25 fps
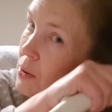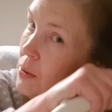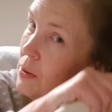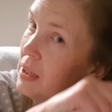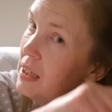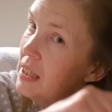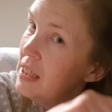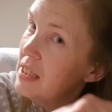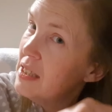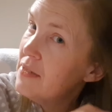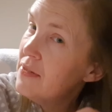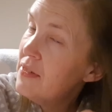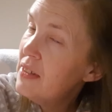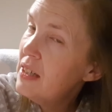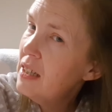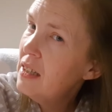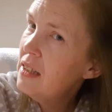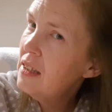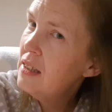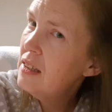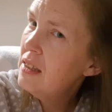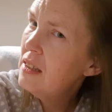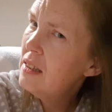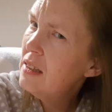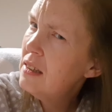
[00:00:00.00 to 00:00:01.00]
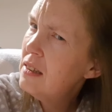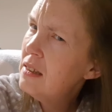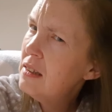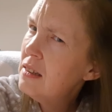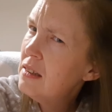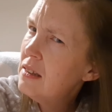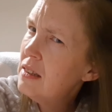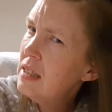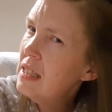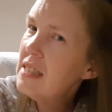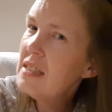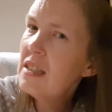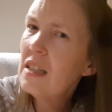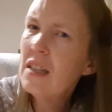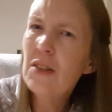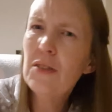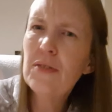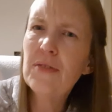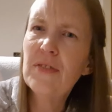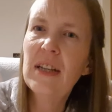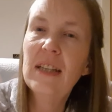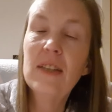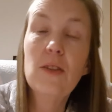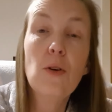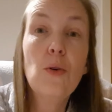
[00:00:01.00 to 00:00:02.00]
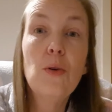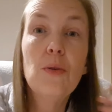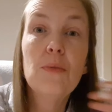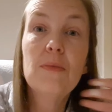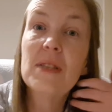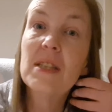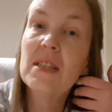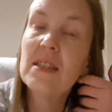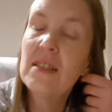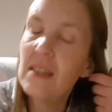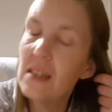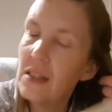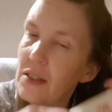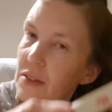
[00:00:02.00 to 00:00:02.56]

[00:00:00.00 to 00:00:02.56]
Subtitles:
with his friend. His girlfriend. Oh, it was his